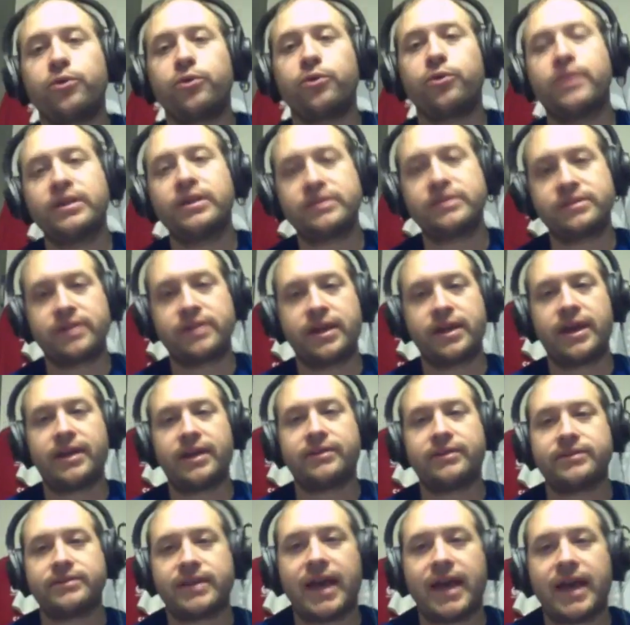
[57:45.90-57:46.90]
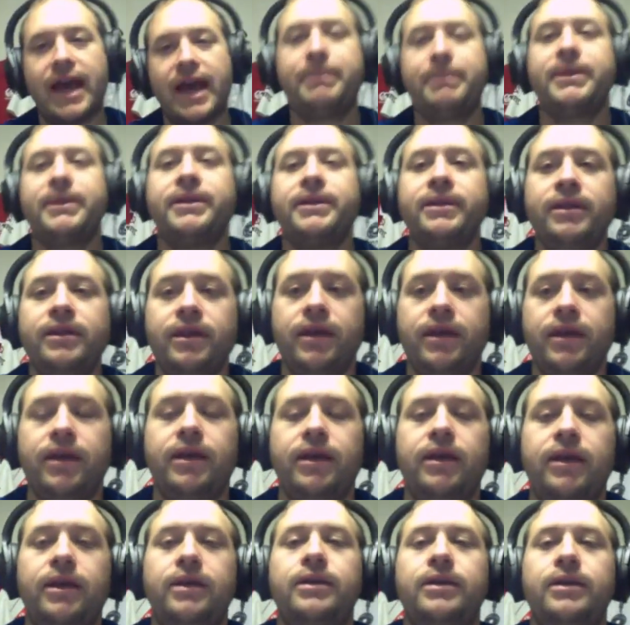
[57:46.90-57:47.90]
things that to happen,
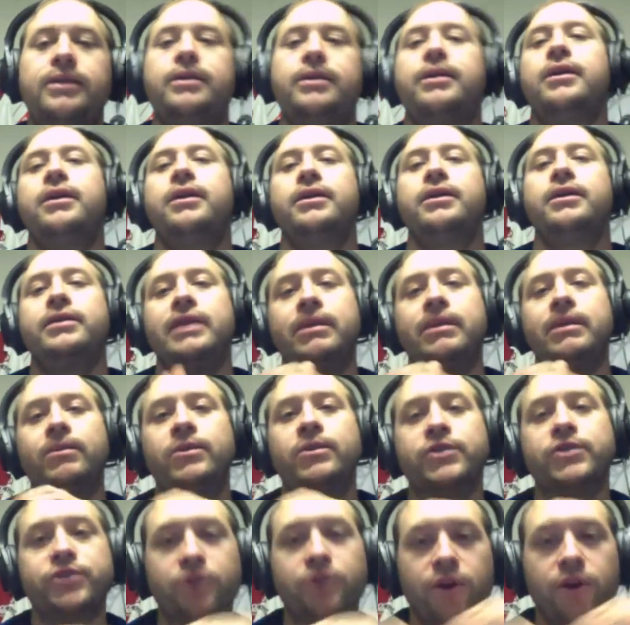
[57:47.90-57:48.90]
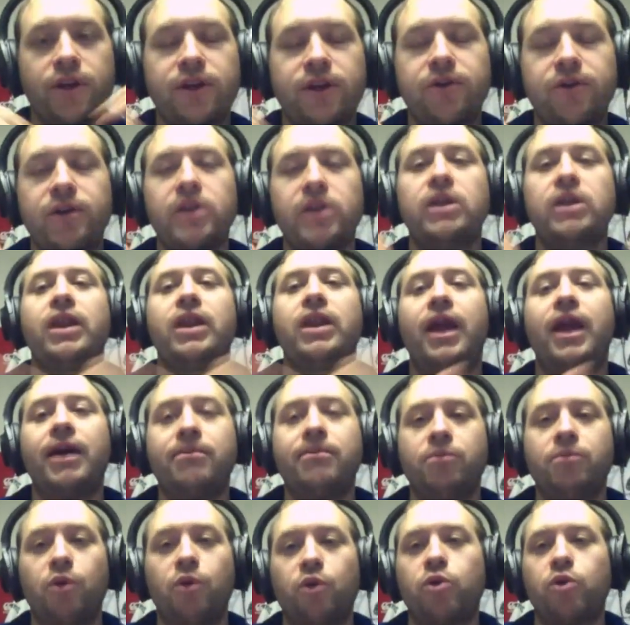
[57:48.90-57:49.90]
and then we'll start hearing a lot
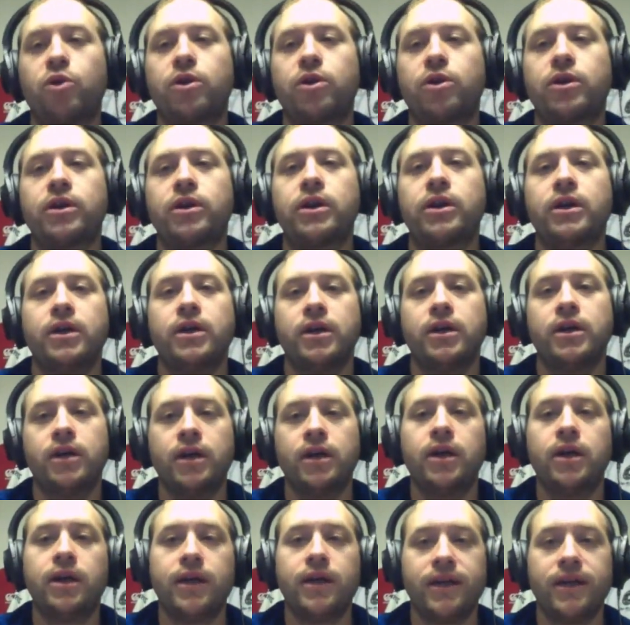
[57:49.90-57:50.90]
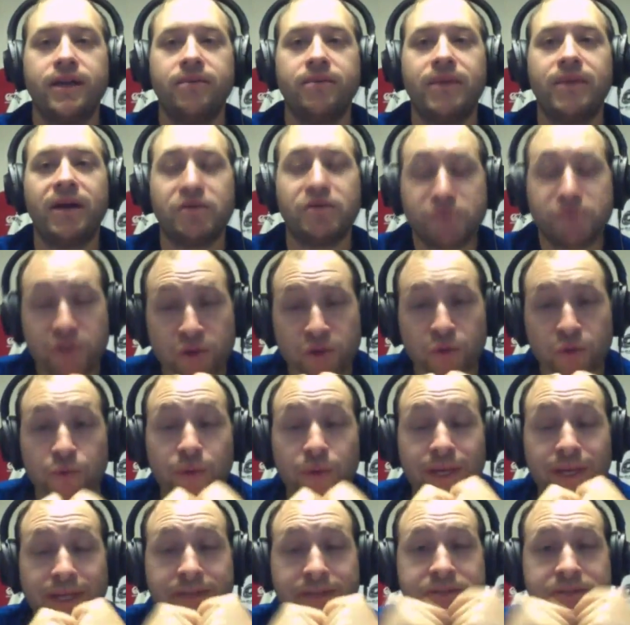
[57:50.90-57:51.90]
more in about 2
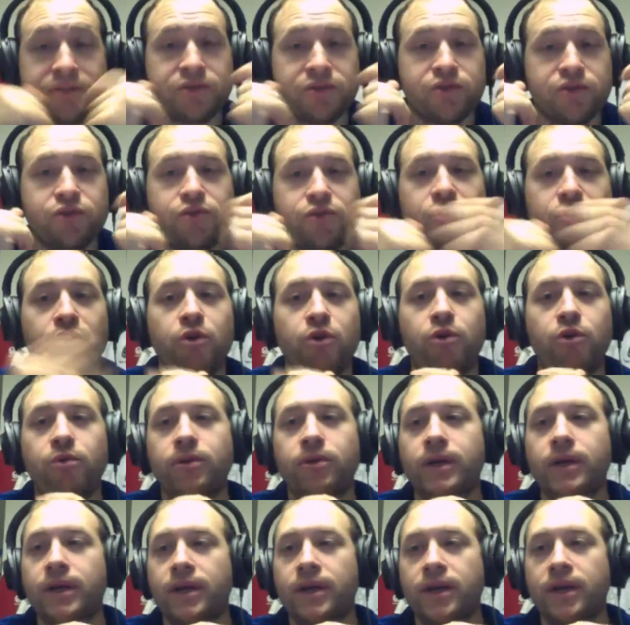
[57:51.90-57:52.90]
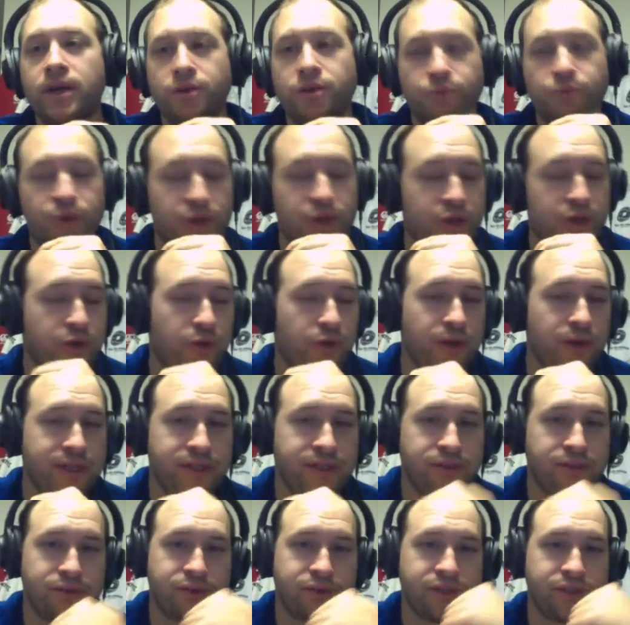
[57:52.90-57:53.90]
weeks. So we're going
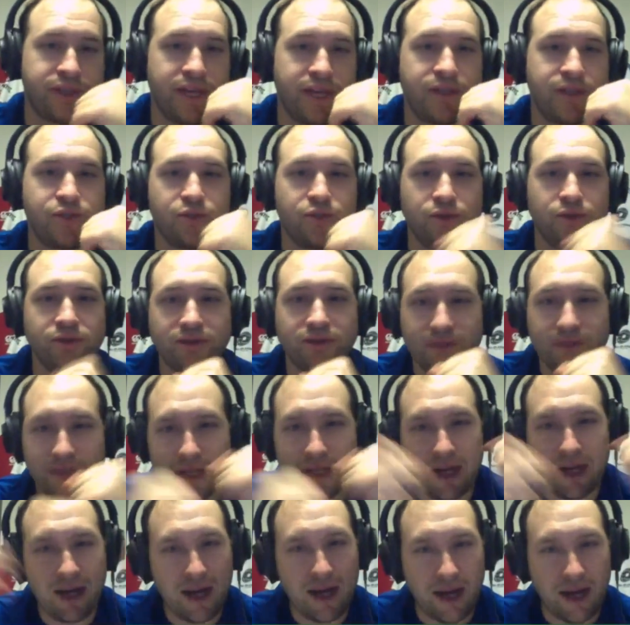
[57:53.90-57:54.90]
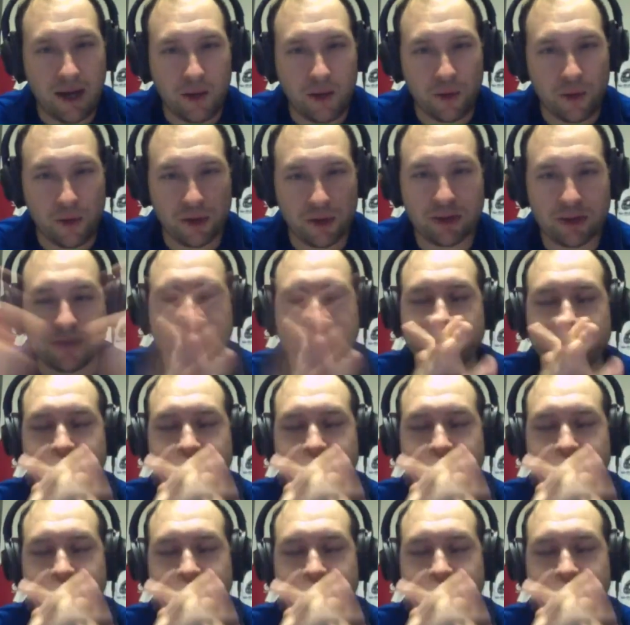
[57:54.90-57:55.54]
to schedule our